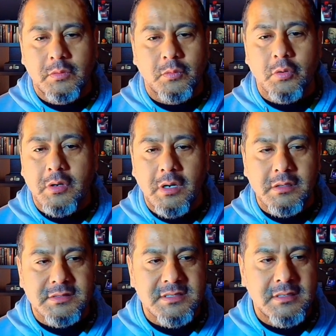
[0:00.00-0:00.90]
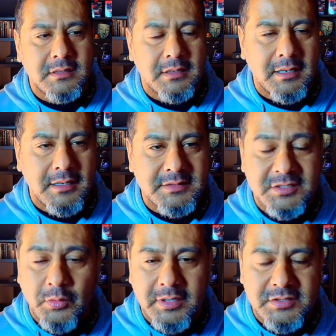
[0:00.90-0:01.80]
work calls,
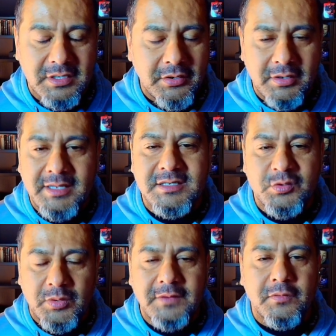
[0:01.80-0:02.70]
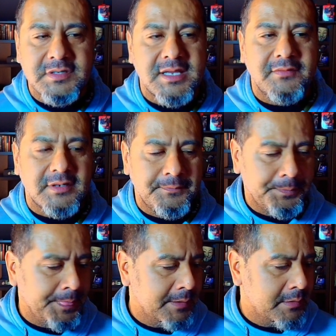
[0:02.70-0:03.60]
security is 24/7.
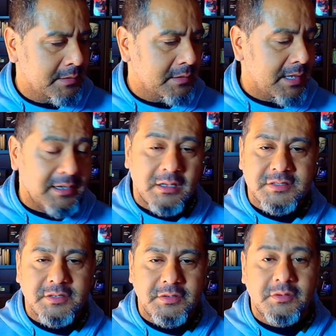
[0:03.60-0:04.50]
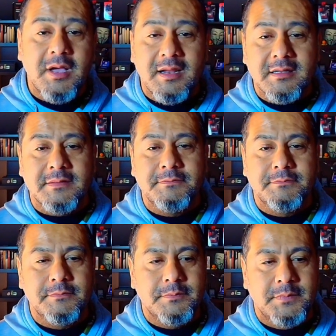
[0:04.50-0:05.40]
And also you got to
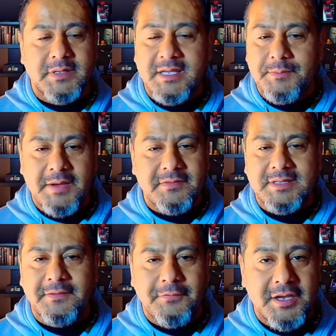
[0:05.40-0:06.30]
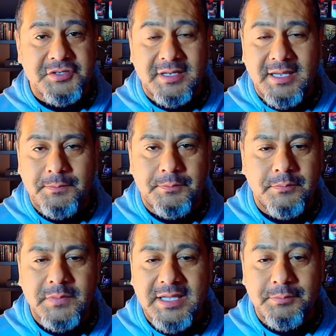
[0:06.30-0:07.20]
keep everything fresh and
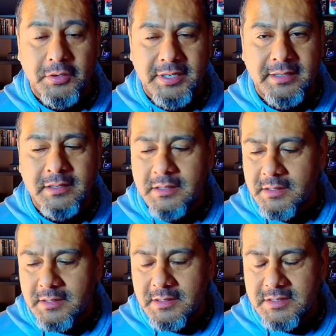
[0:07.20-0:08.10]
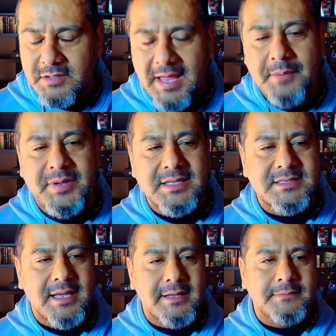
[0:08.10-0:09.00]
keep learning. So that being
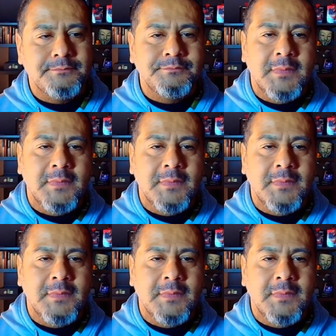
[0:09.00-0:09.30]
said,